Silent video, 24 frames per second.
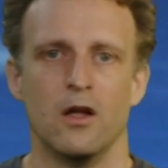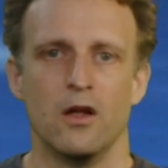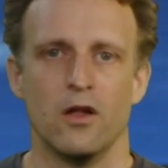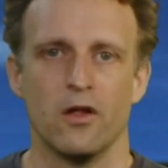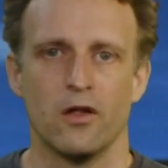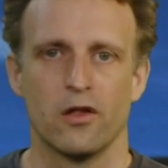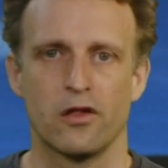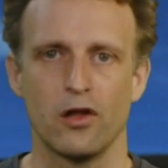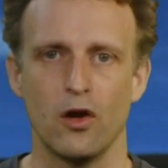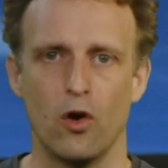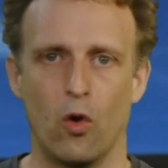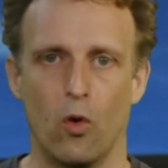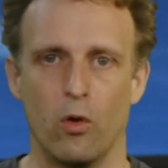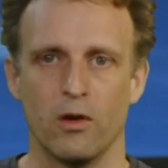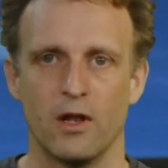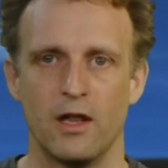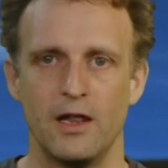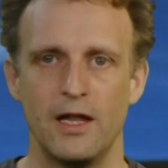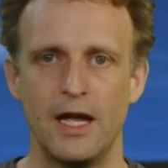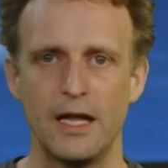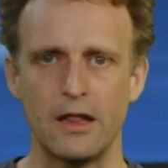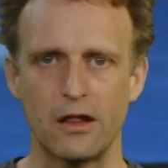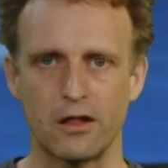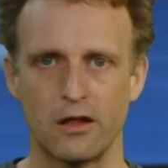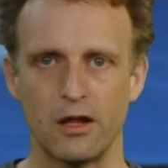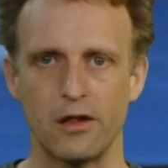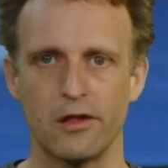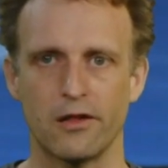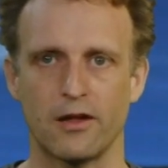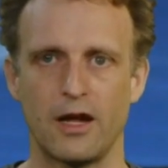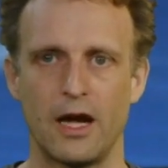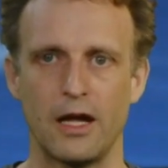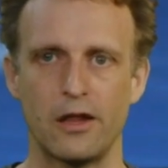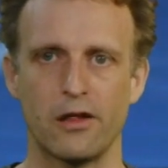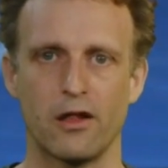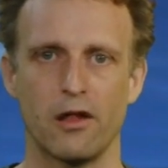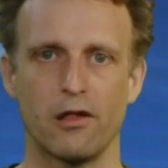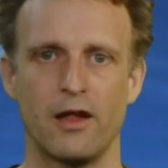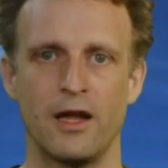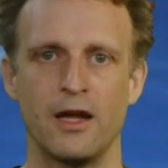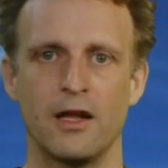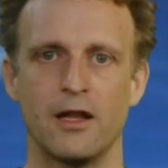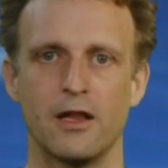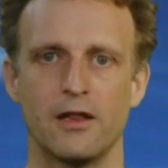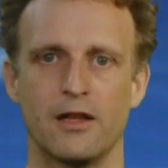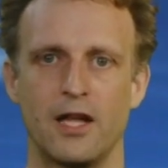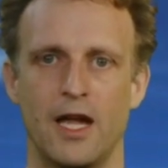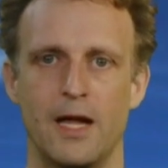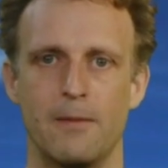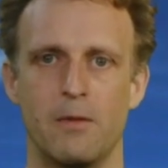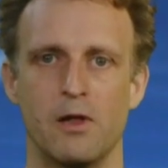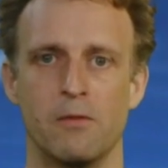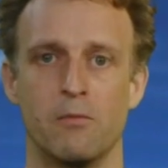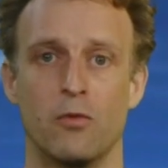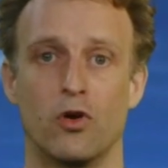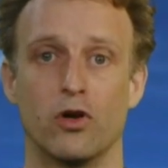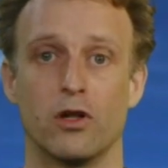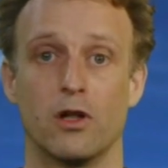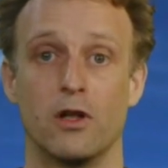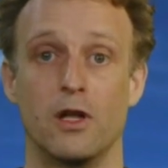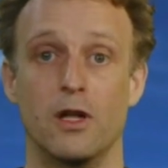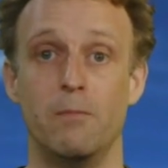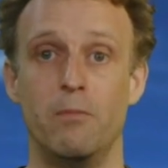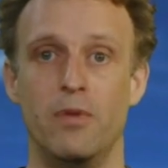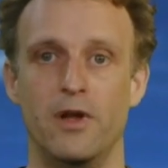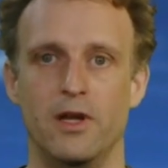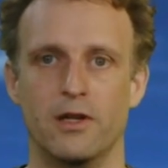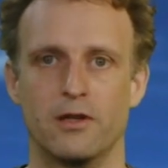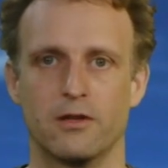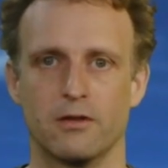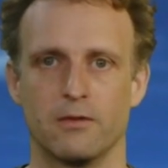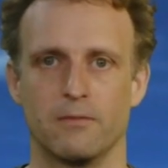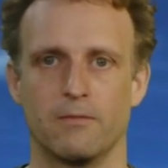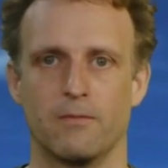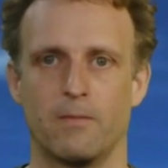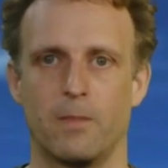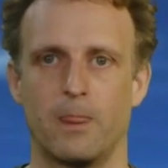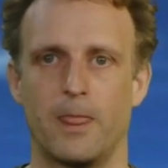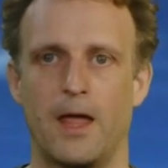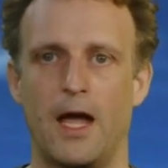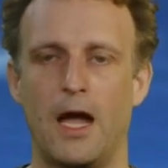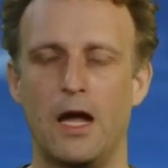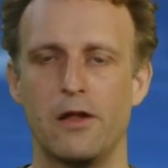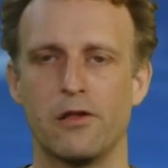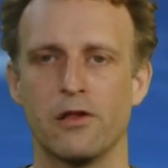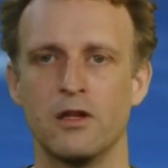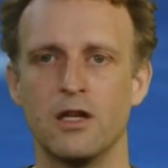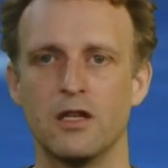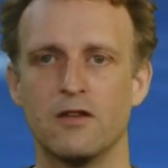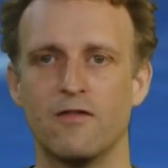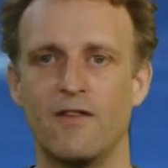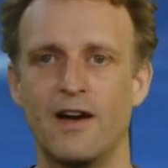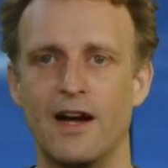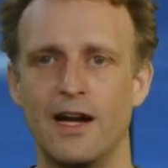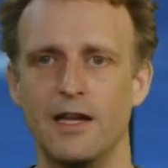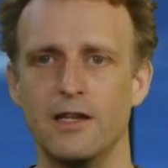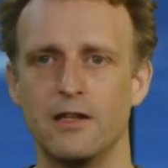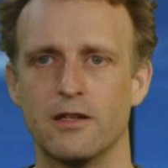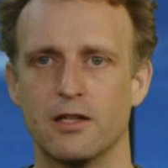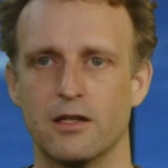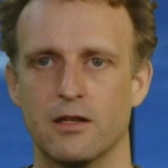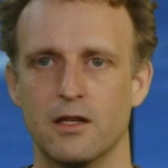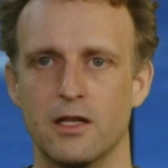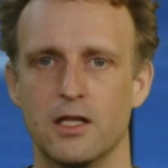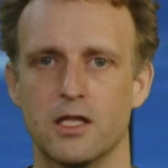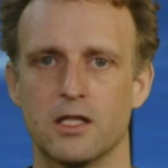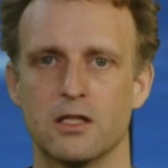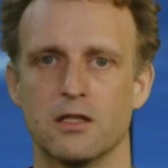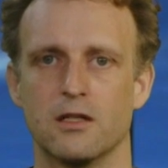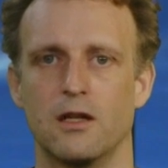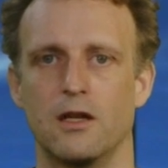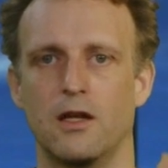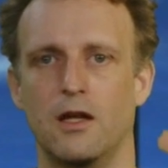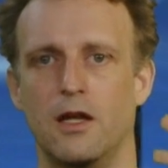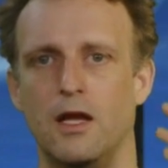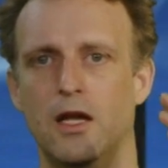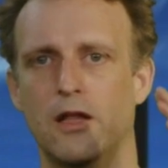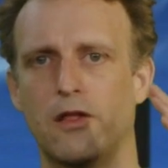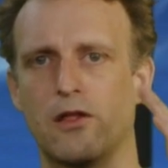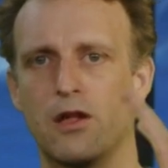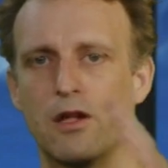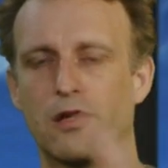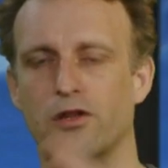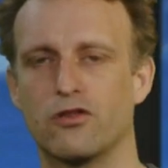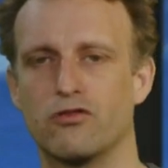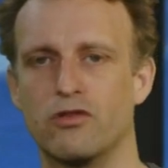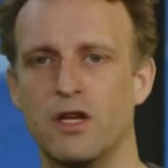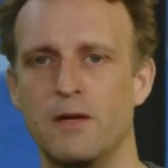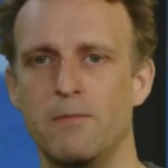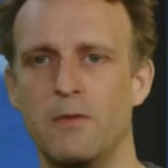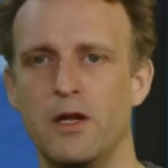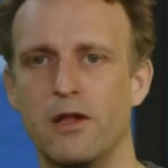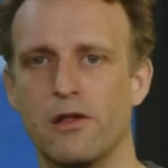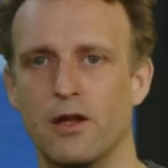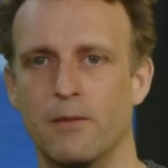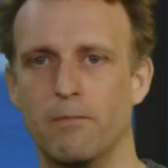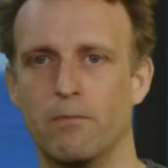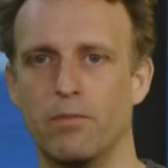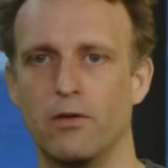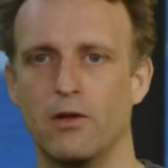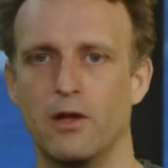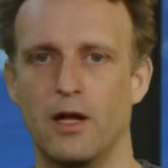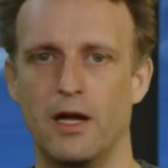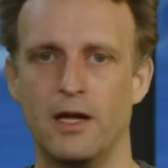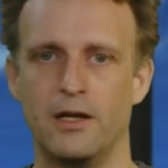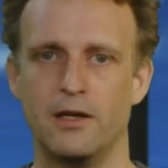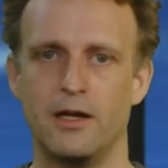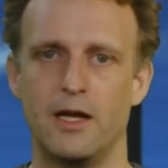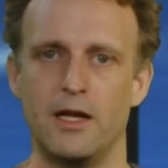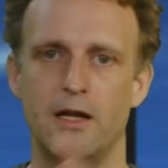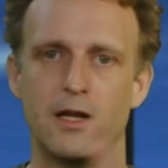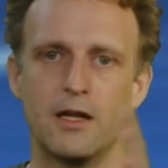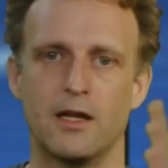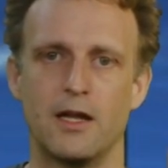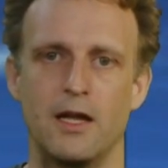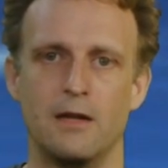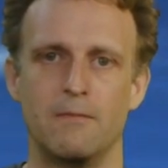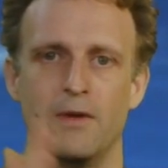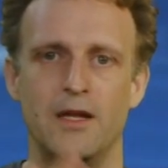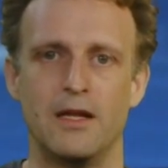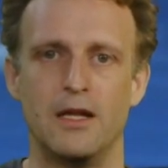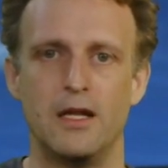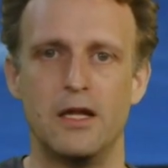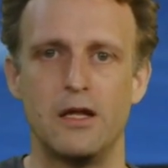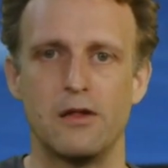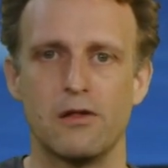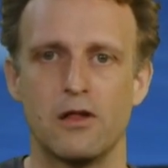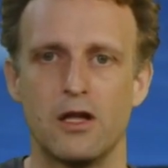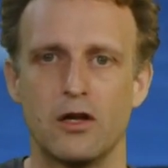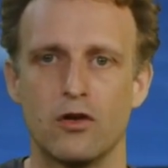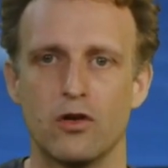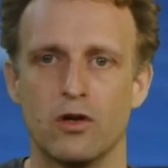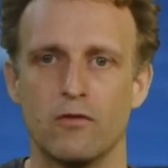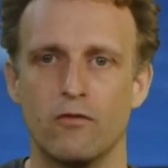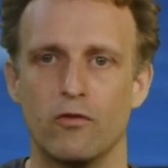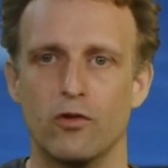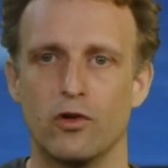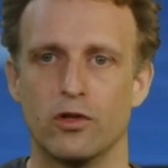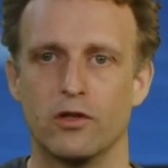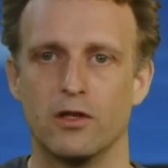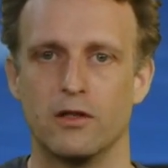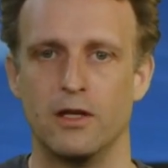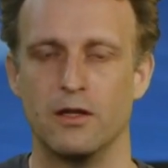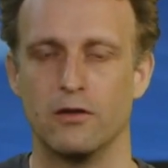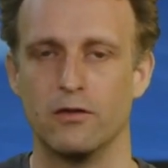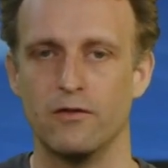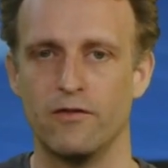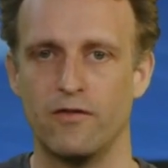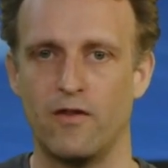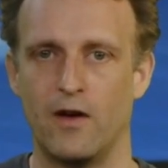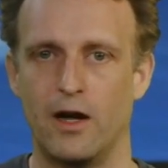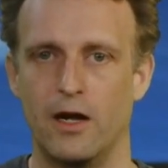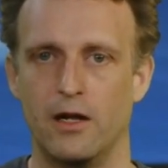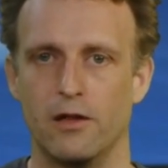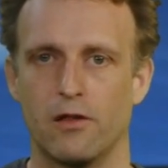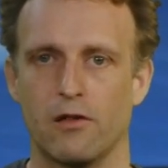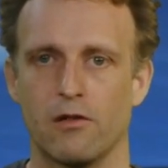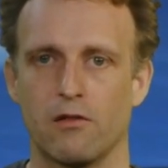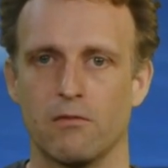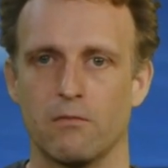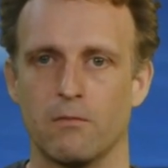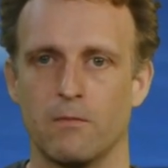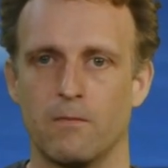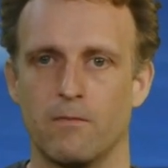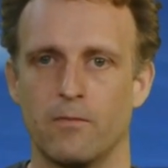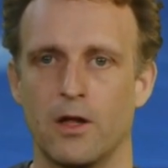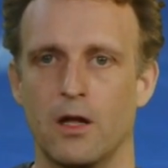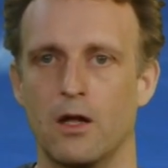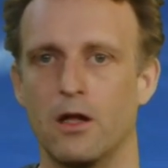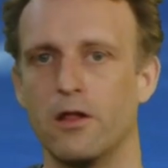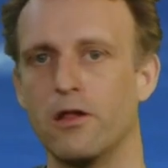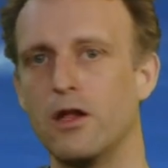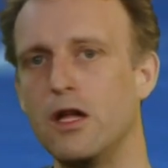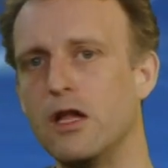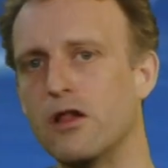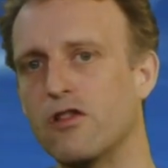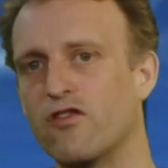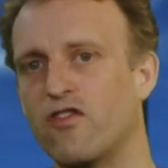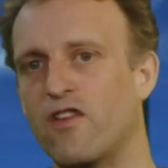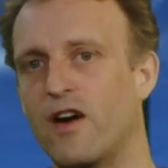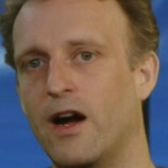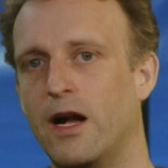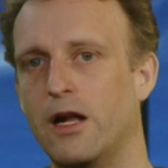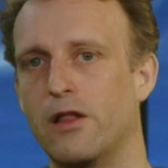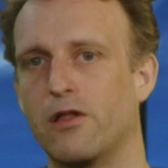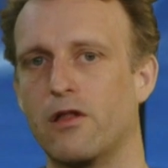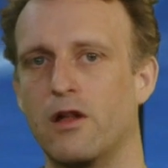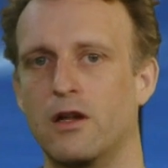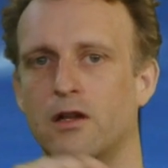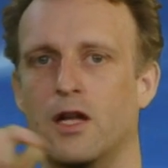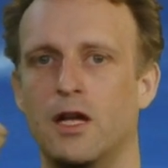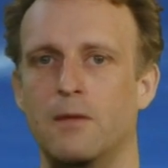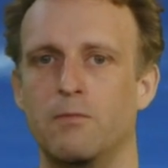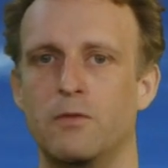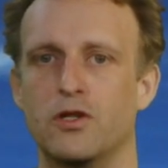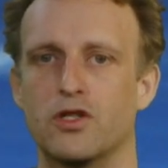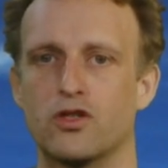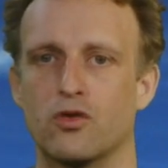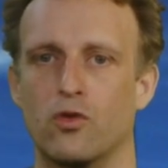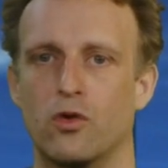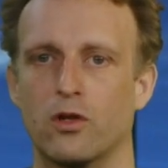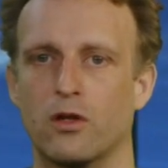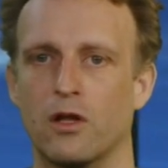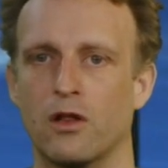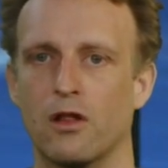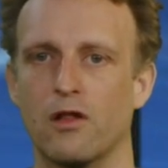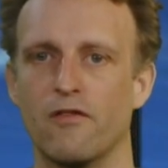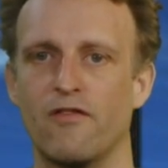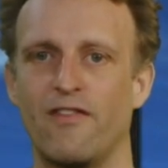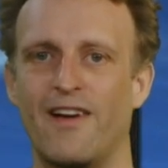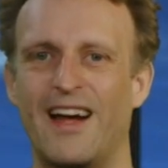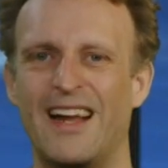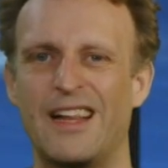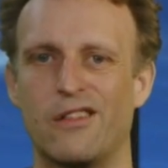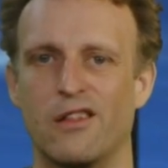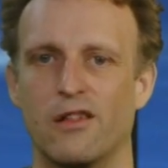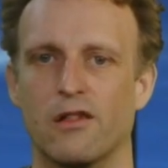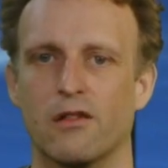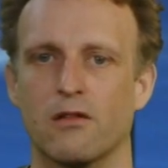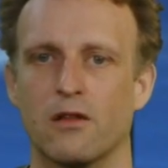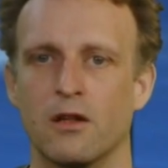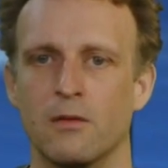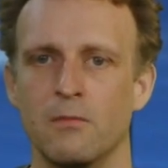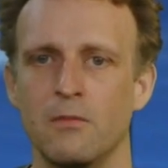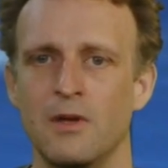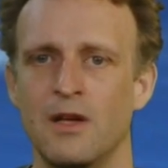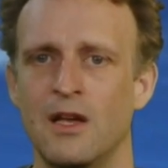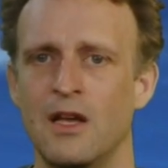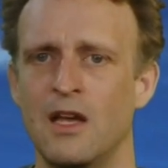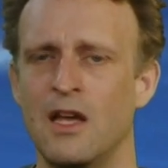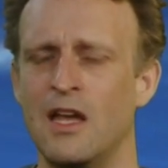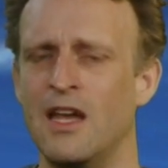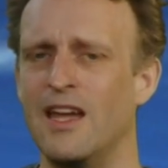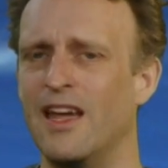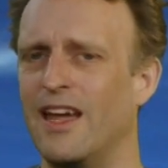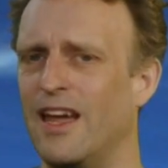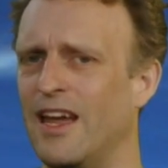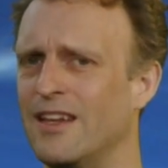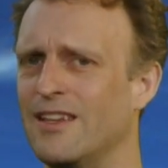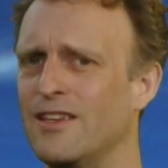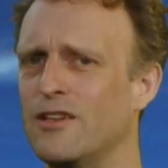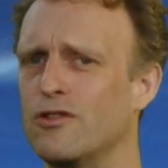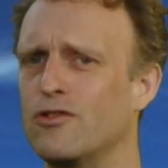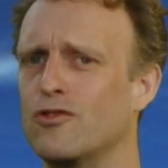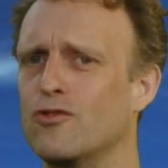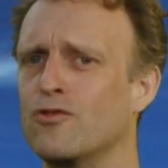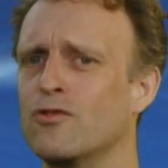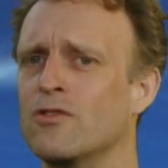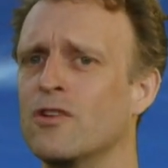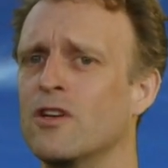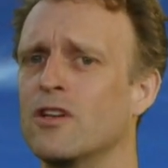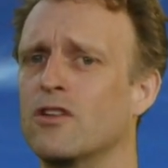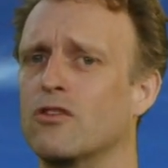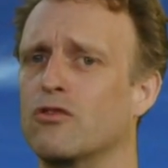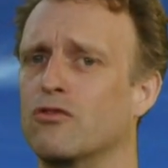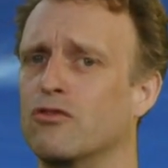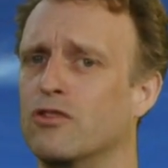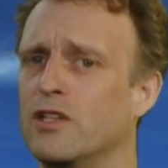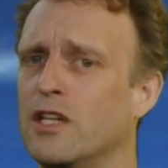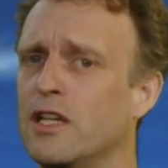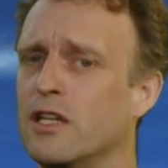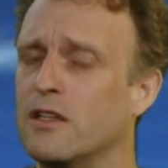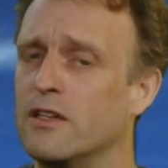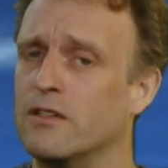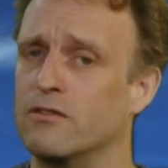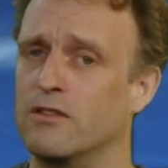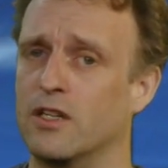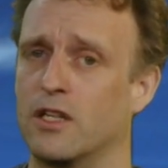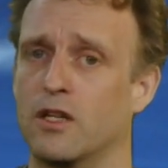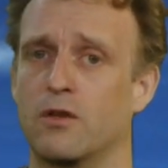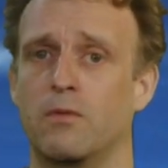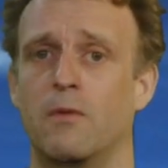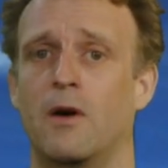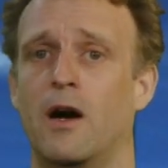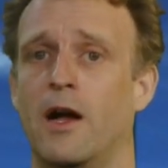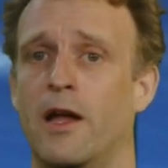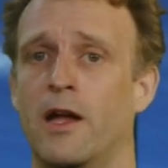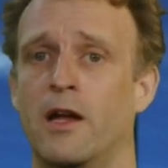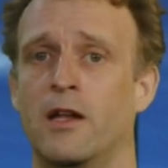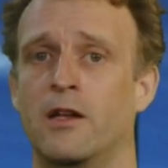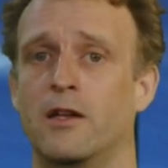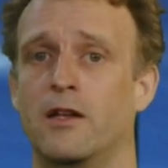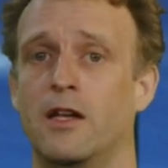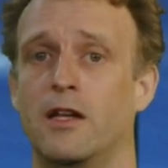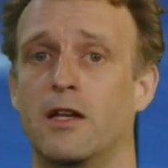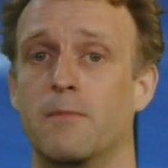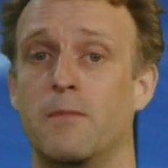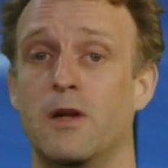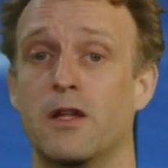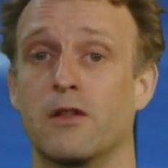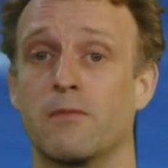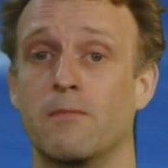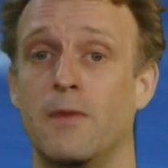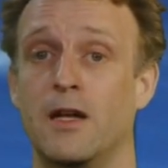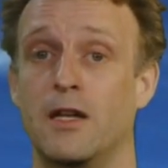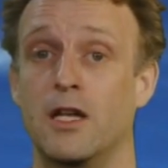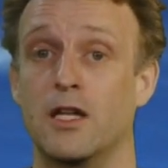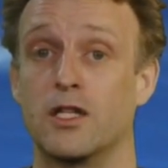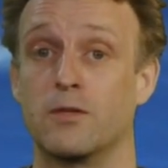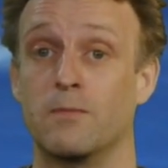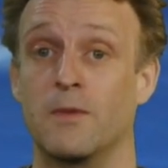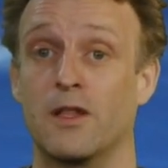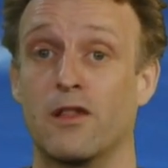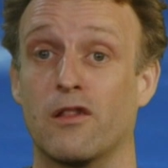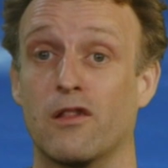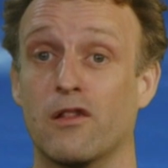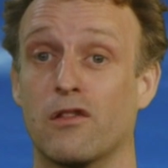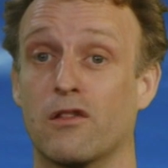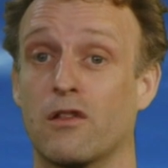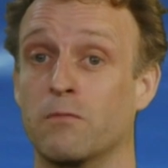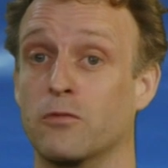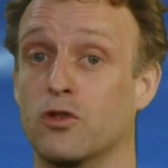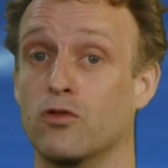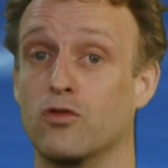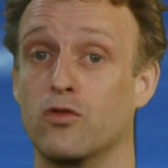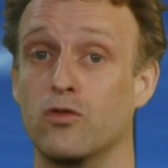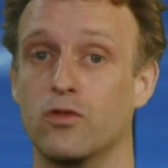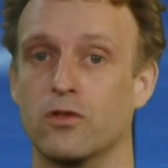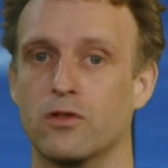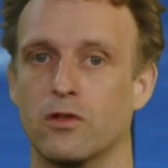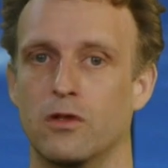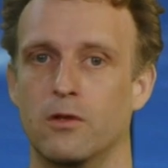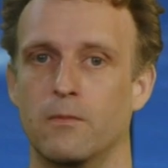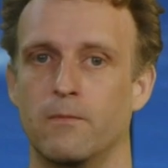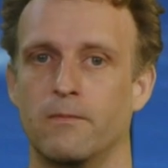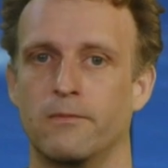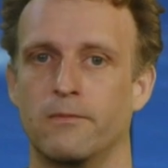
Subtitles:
So let's discuss the single table model a bit. As an advantage, it's extremely simple and data can be easily converted into files. These files then can be stored in the file system, and you do not really require a database management system to do so.